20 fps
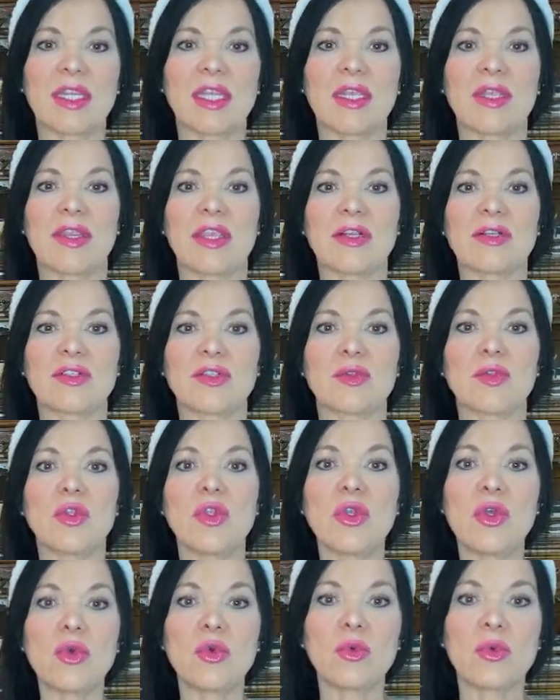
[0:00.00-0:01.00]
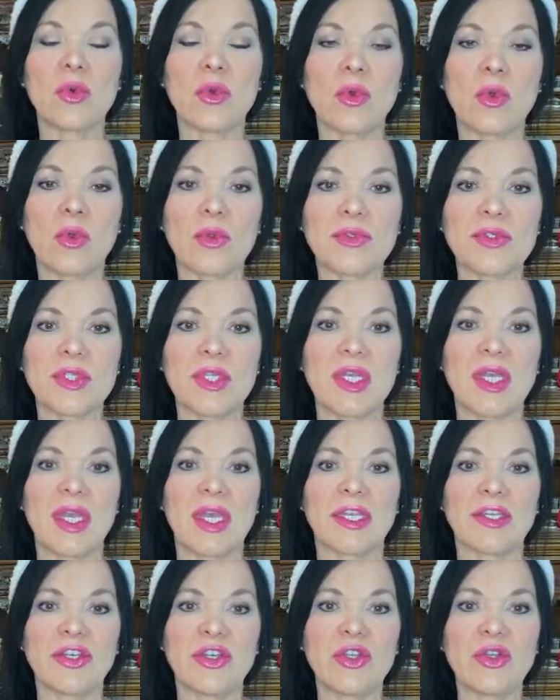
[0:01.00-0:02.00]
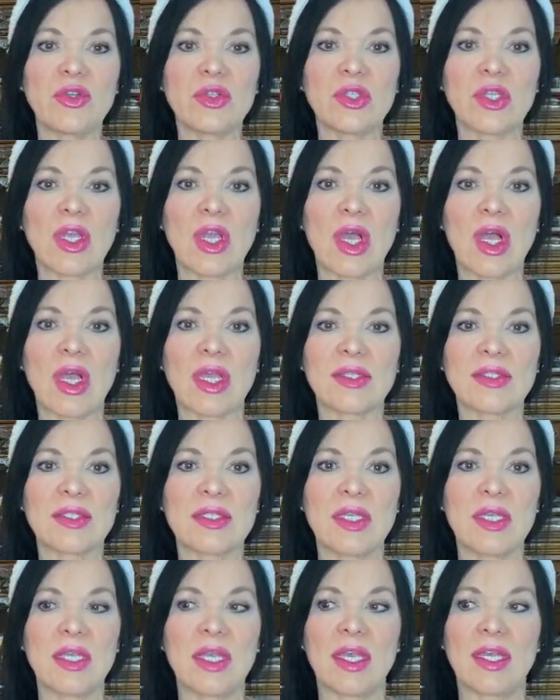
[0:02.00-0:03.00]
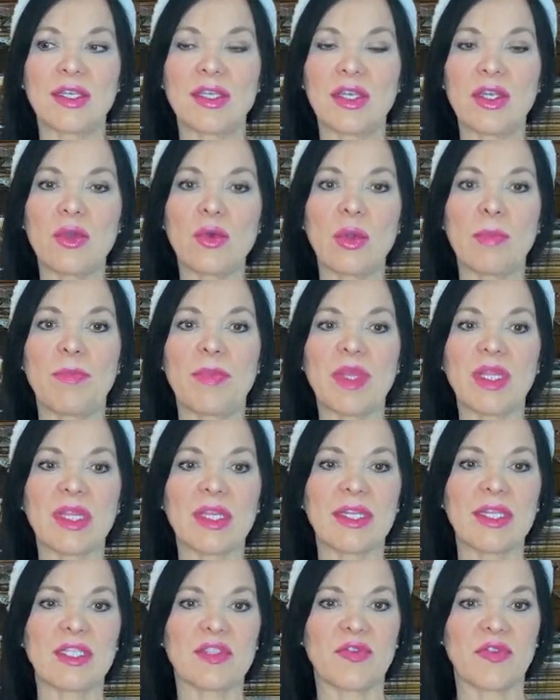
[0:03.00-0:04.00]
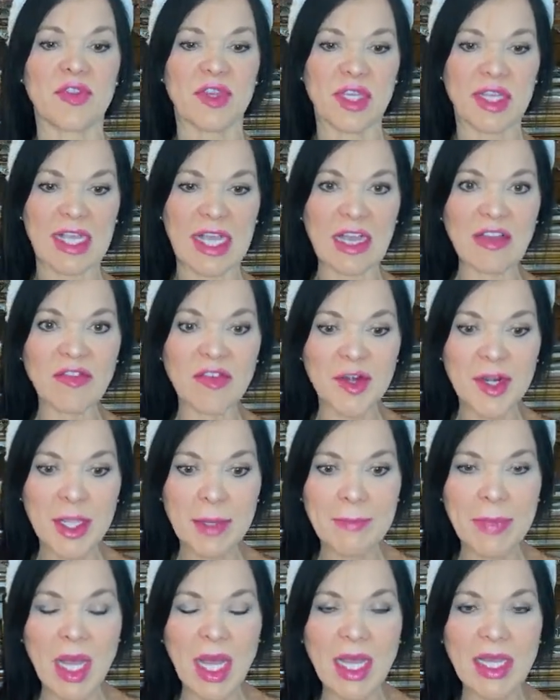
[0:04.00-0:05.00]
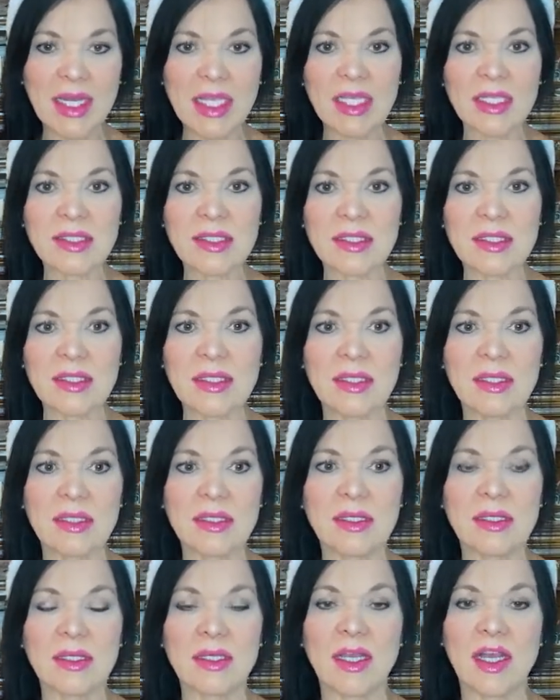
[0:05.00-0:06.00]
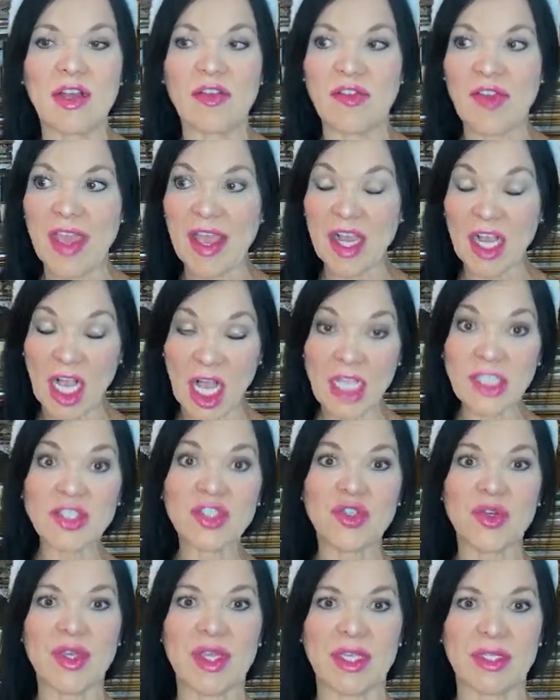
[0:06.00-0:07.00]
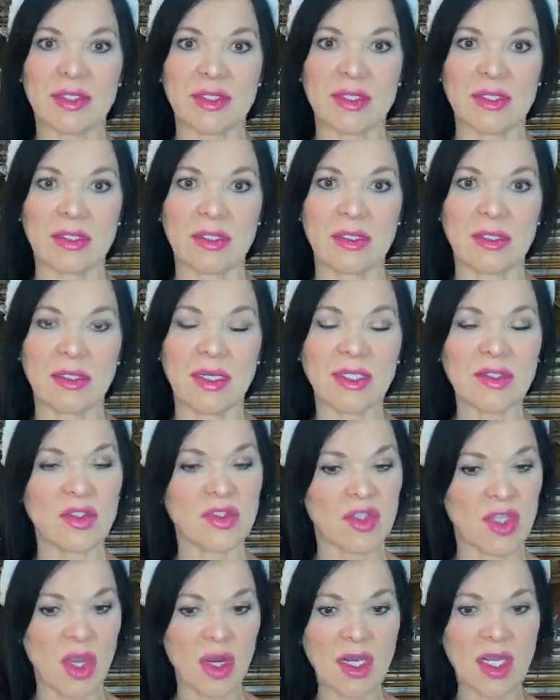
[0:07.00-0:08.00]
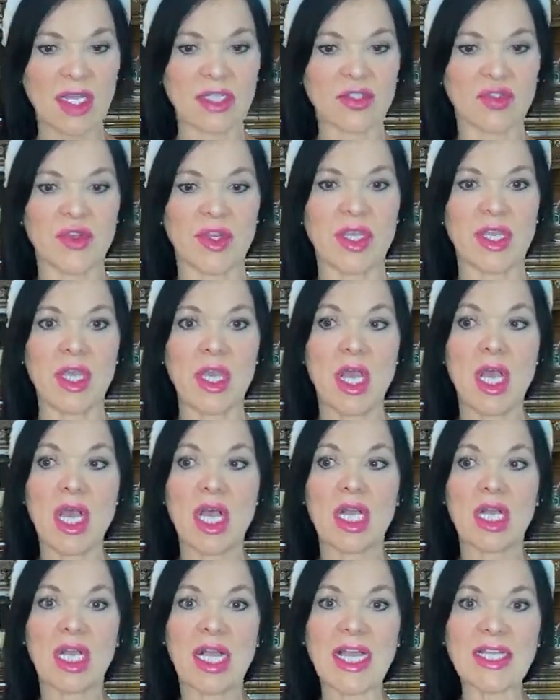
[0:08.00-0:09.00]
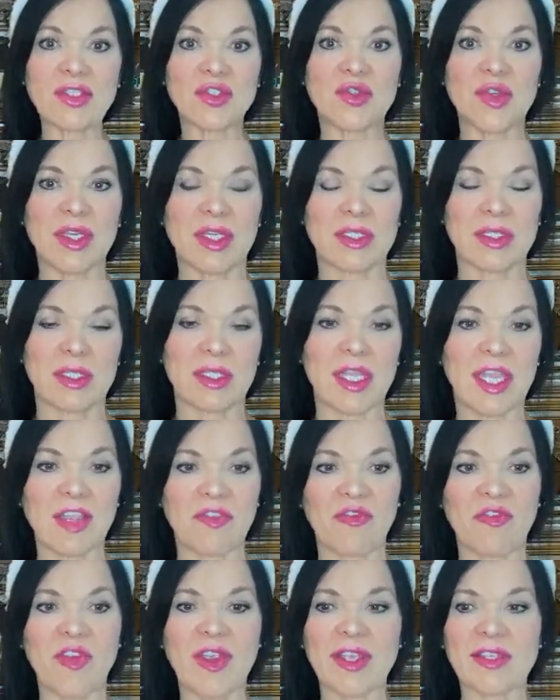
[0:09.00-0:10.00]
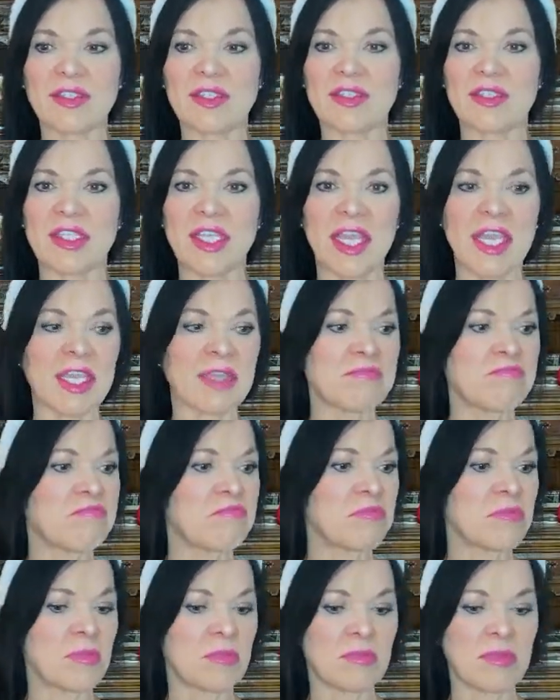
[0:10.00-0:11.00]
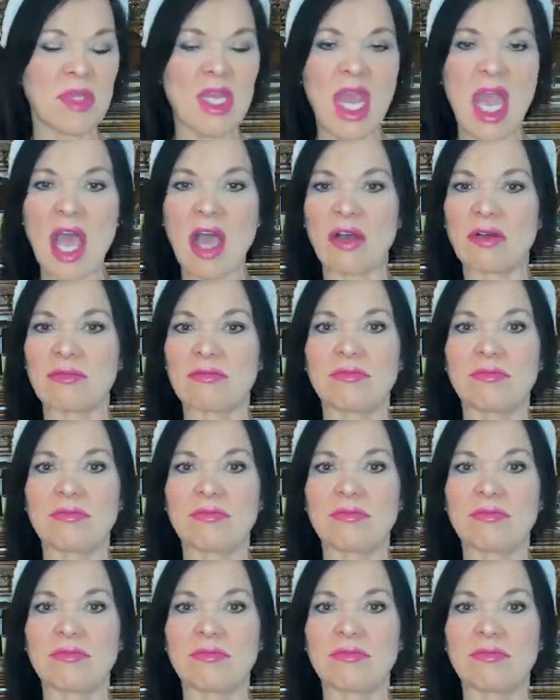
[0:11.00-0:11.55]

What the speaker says: there's new rules and new laws and new abilities for the governing bodies of countries, not just our country, countries. Like France is saying, no